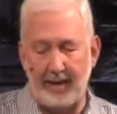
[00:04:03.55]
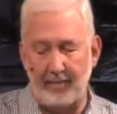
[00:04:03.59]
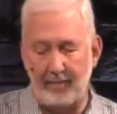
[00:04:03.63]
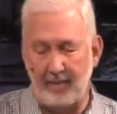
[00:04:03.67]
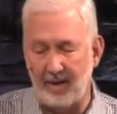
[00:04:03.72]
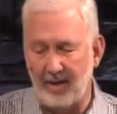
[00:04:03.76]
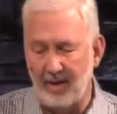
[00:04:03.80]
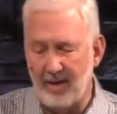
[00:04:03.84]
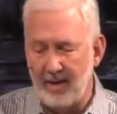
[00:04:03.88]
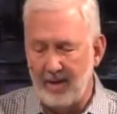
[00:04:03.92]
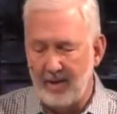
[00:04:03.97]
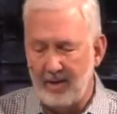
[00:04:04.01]
But
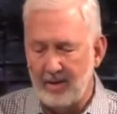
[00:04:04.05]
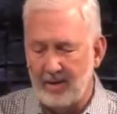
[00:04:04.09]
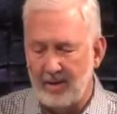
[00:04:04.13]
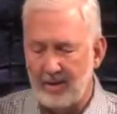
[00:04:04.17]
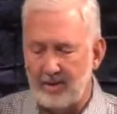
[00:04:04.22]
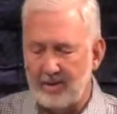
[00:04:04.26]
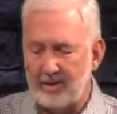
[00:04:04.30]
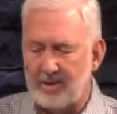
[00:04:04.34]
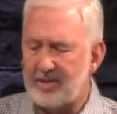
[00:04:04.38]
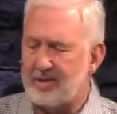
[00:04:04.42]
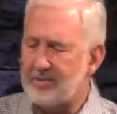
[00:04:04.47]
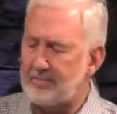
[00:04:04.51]
uh,
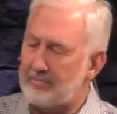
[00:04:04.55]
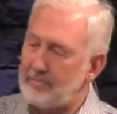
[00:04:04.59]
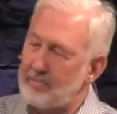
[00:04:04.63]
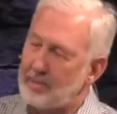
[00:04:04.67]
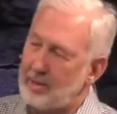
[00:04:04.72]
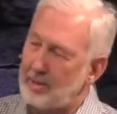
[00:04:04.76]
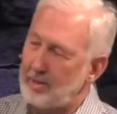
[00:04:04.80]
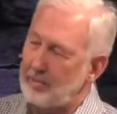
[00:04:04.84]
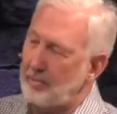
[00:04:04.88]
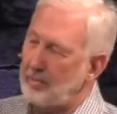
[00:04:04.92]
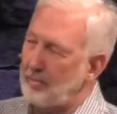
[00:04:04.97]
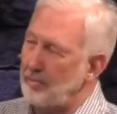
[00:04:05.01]
just
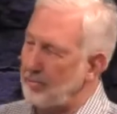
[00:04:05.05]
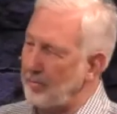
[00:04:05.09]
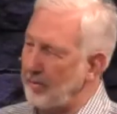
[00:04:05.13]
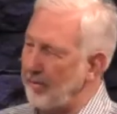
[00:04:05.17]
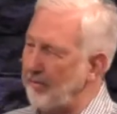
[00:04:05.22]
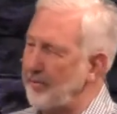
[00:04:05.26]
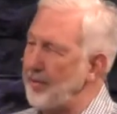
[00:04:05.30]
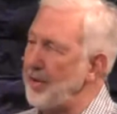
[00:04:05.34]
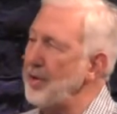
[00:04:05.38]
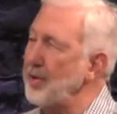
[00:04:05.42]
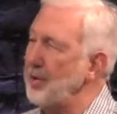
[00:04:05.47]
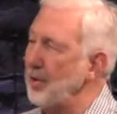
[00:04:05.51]
to
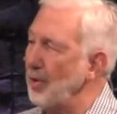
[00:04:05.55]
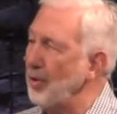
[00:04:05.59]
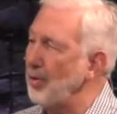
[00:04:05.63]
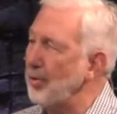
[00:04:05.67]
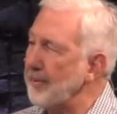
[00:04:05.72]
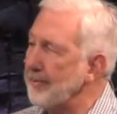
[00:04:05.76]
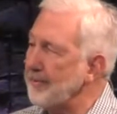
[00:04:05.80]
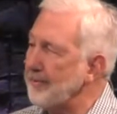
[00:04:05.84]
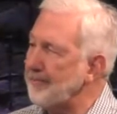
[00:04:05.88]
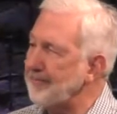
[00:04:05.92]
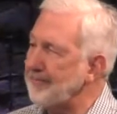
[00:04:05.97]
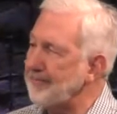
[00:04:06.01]
review,